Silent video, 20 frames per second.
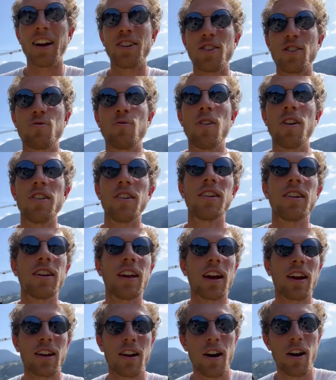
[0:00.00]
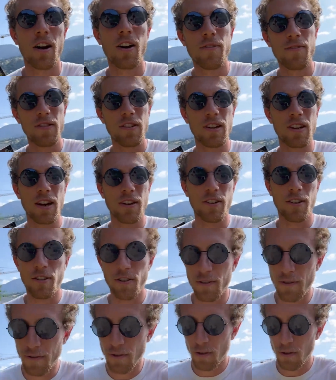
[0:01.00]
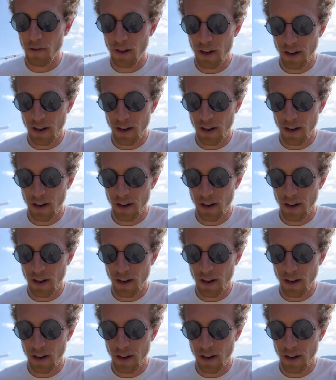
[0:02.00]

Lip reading: I just wanted to get coffee, get good food